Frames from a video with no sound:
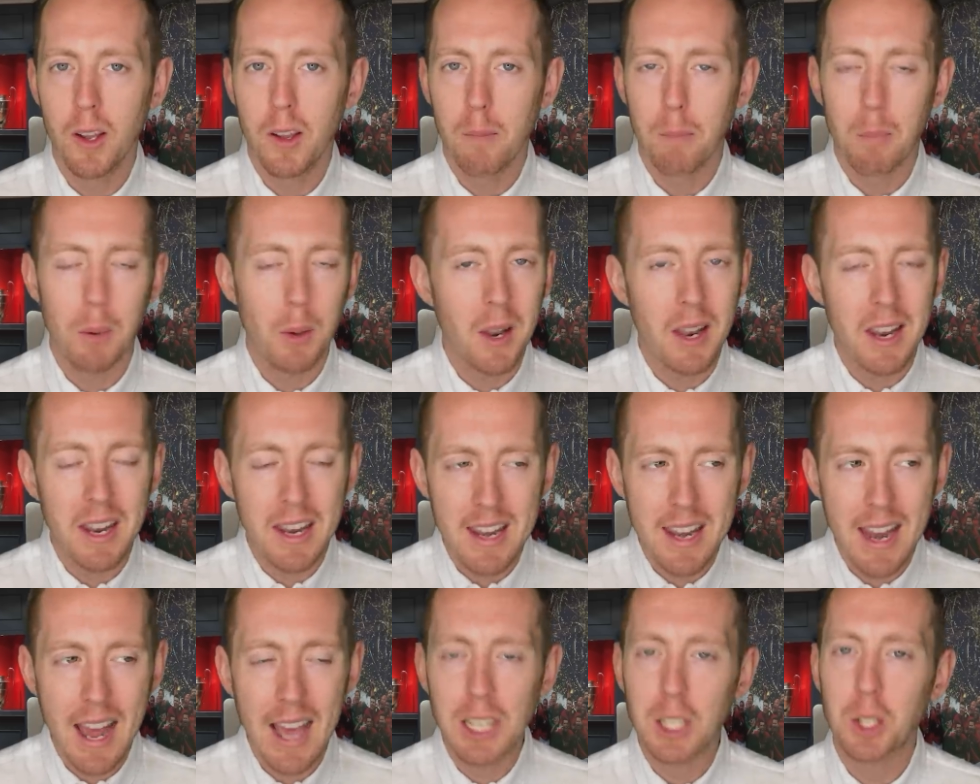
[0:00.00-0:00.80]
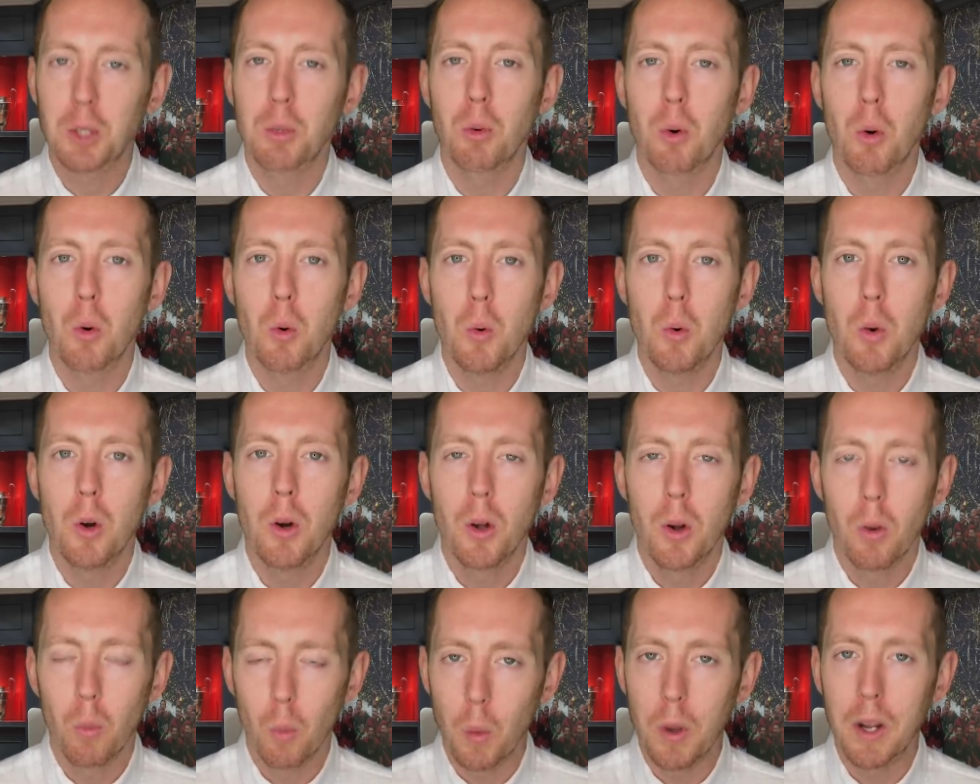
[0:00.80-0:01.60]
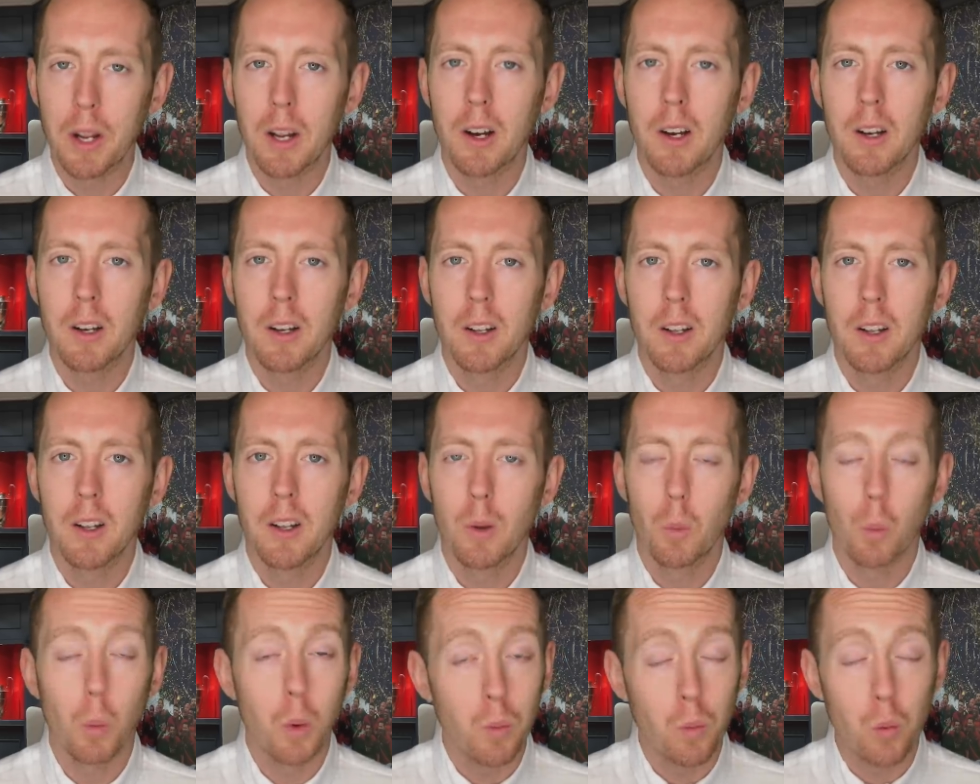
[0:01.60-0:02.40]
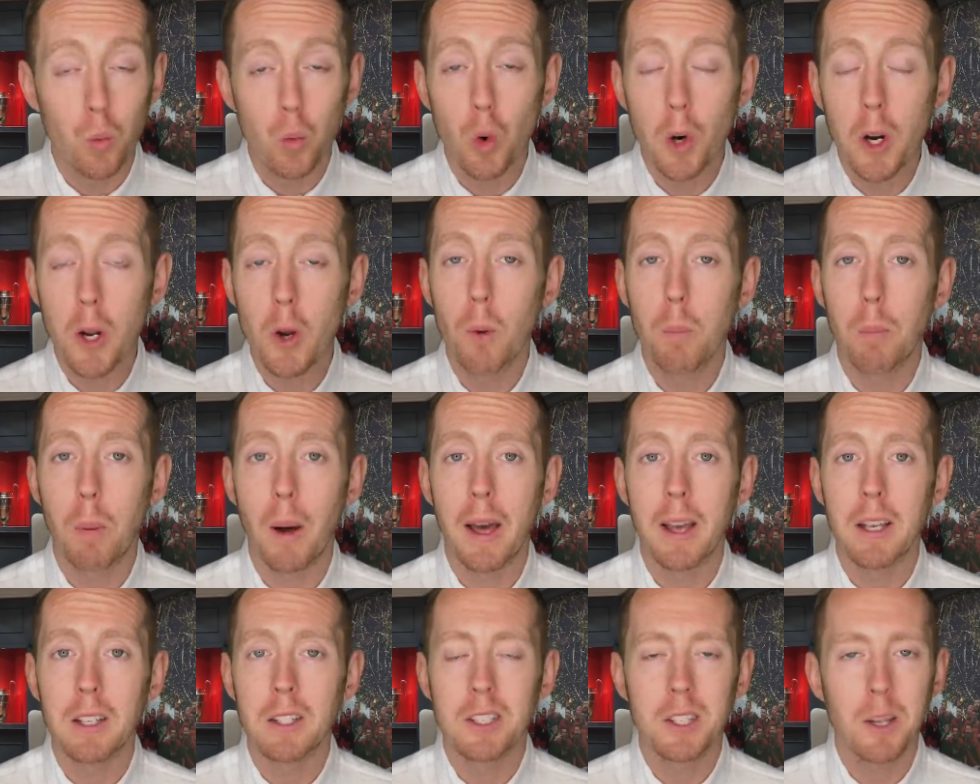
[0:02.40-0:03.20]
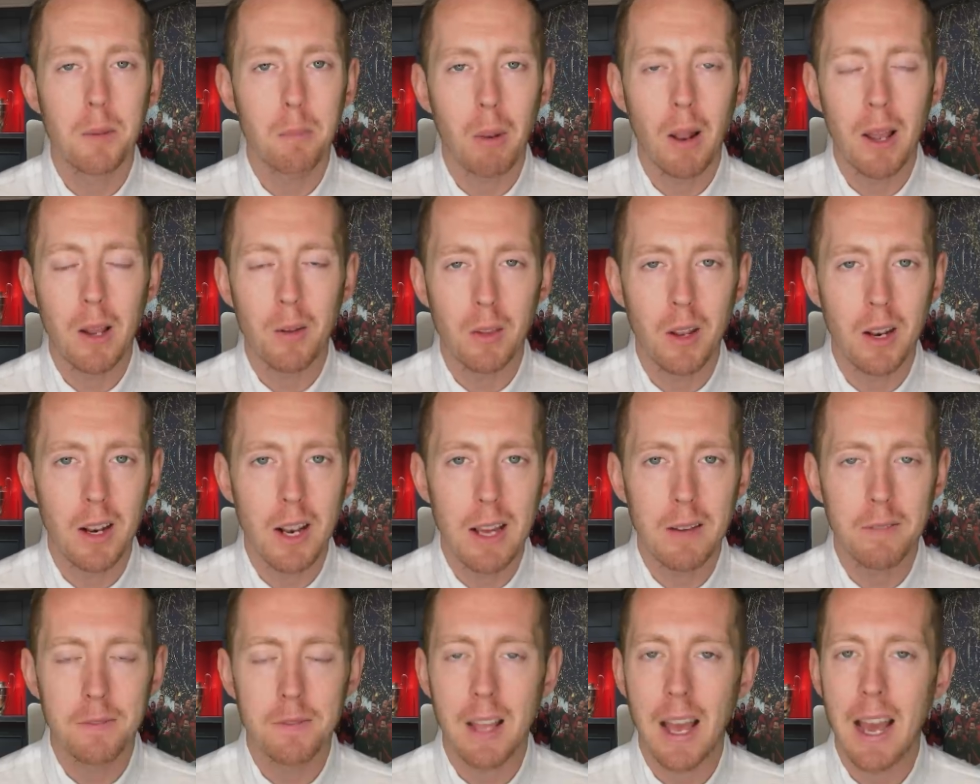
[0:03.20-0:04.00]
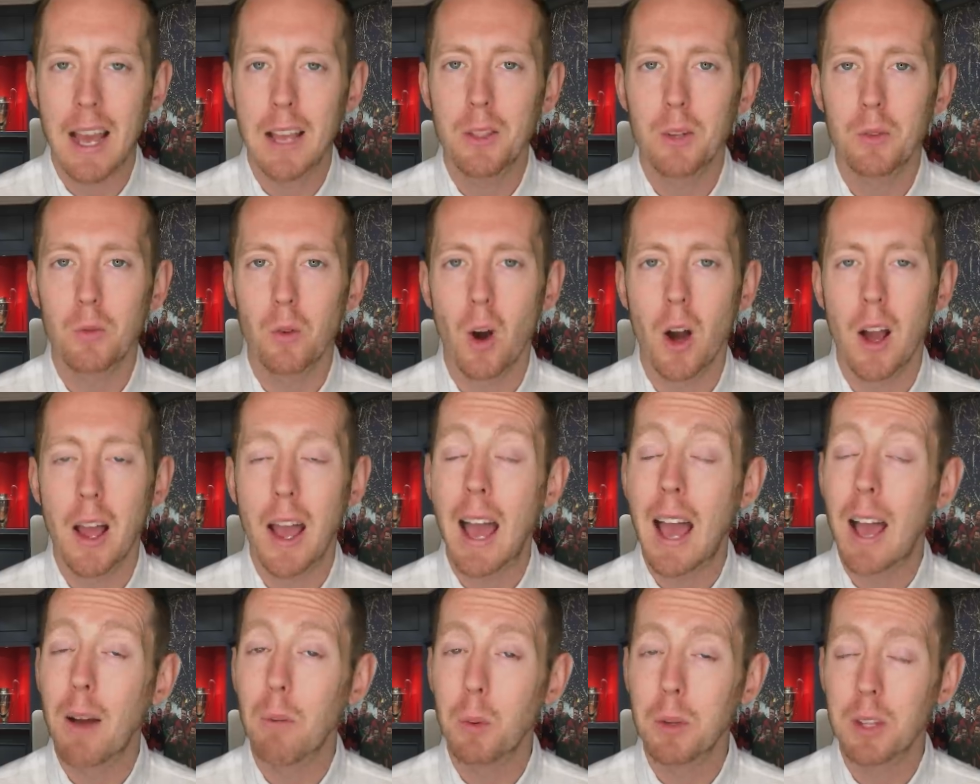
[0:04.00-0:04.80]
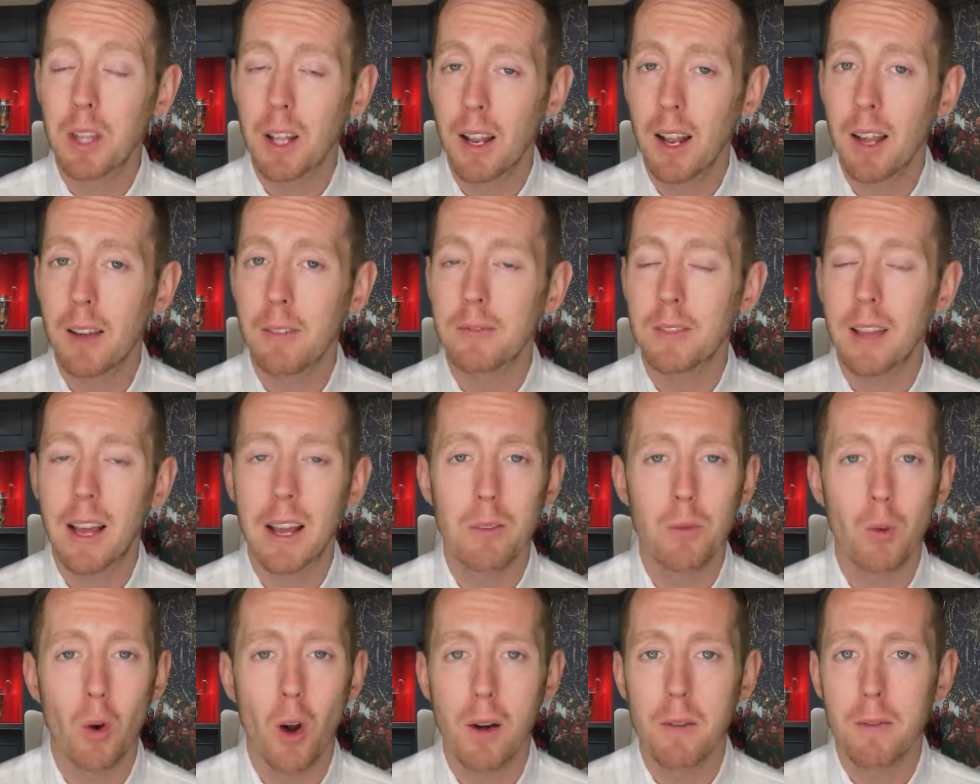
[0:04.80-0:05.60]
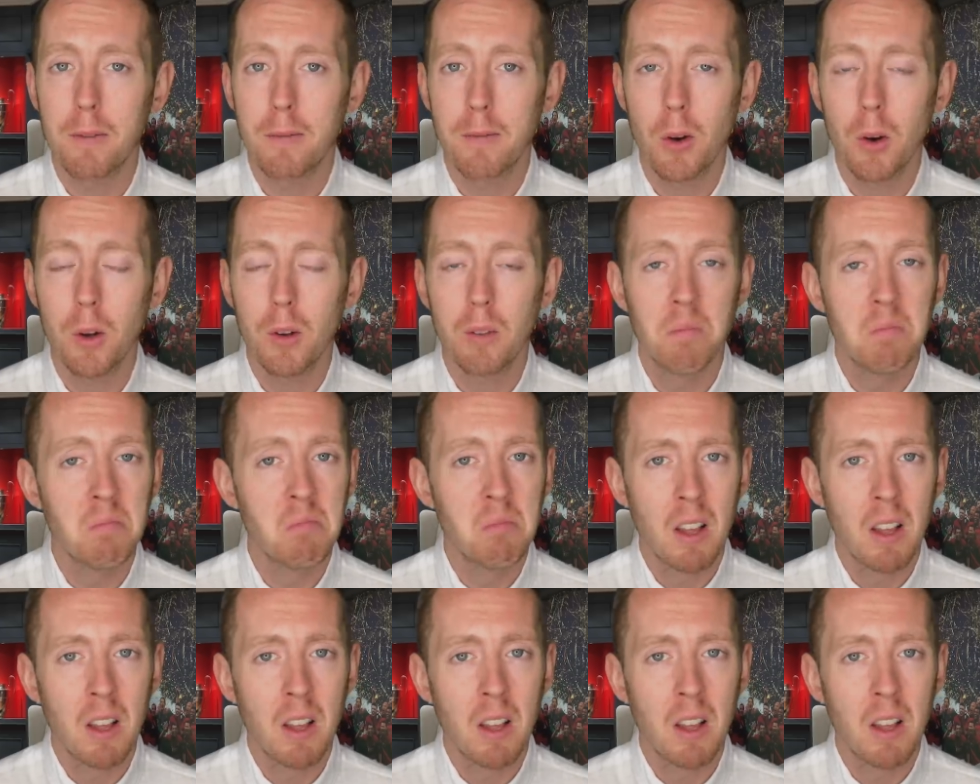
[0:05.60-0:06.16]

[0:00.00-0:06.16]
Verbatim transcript: But natural winger with real pace can play on the left and the right and with the left and right foot.